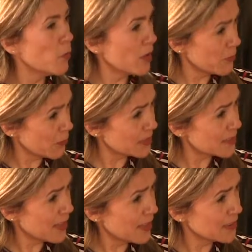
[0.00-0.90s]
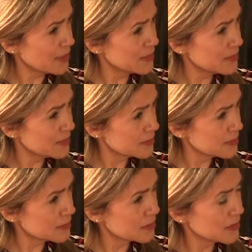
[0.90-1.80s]
where was that in?
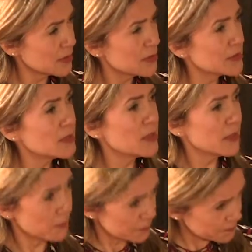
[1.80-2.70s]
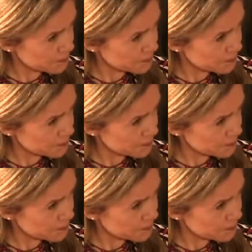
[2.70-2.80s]
That was in Valencia.